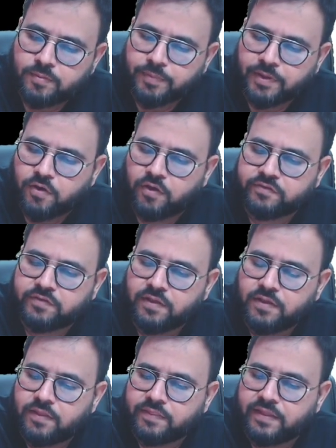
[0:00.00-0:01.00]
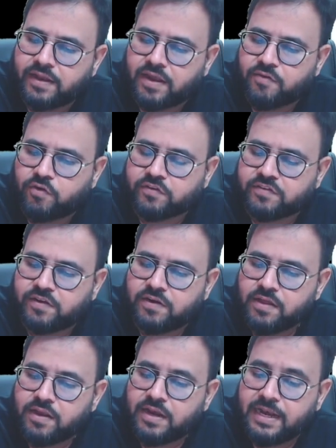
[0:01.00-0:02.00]
Because there are what, sir?
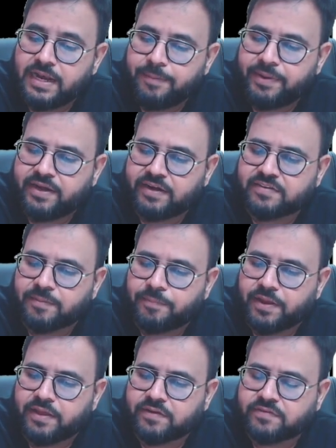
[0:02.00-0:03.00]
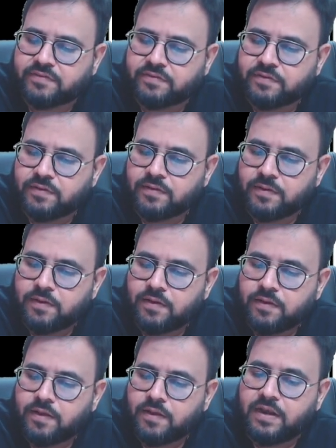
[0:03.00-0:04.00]
Limited suppliers.
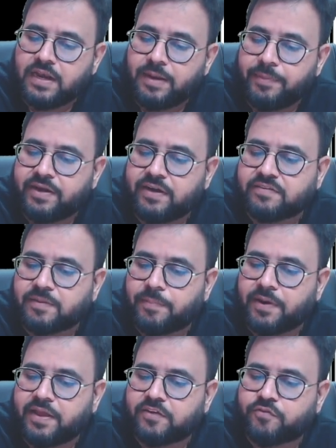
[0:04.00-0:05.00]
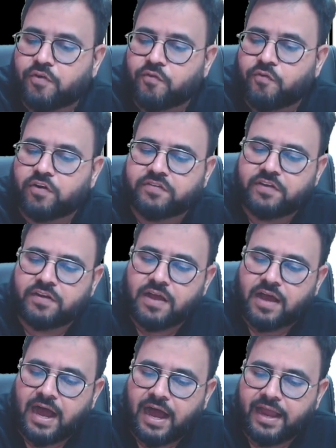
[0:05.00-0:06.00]
Limited suppliers for what, sir?
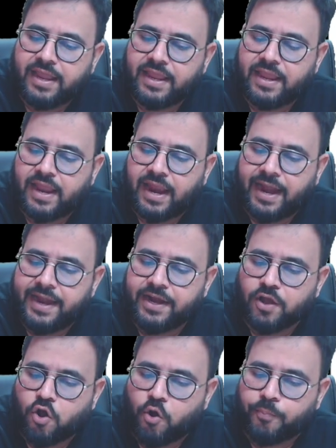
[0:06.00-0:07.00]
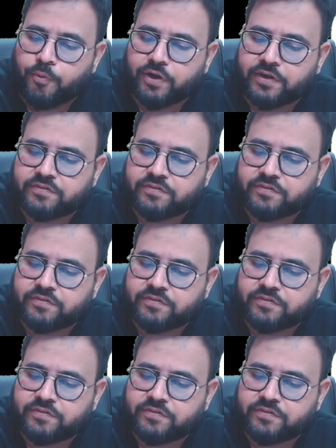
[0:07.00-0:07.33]
High end component.